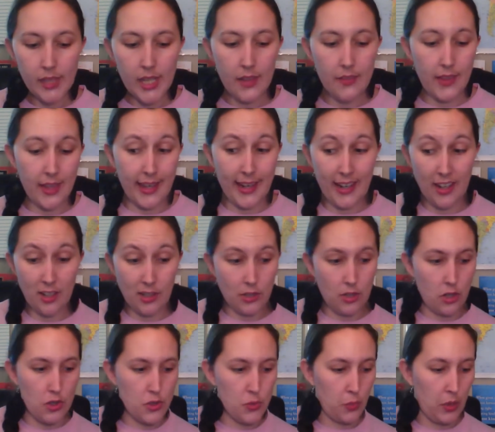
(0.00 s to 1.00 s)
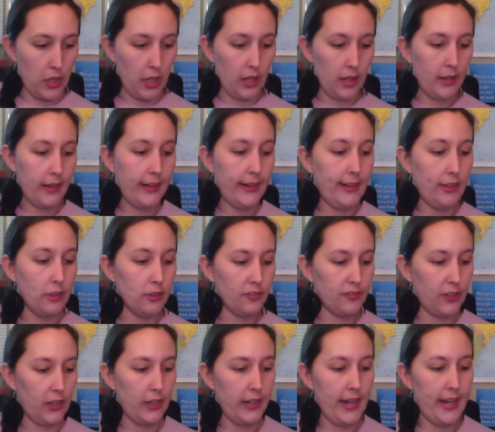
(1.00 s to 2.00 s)
the characters were
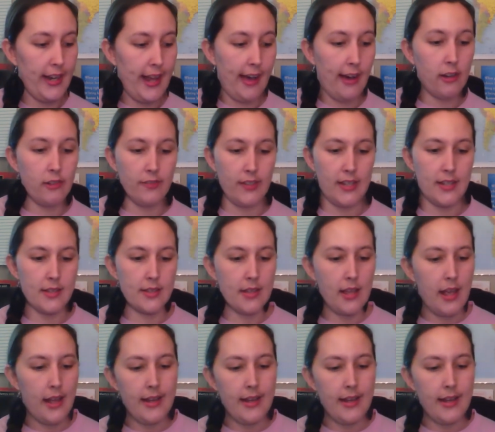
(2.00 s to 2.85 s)
Guilford and Alvis.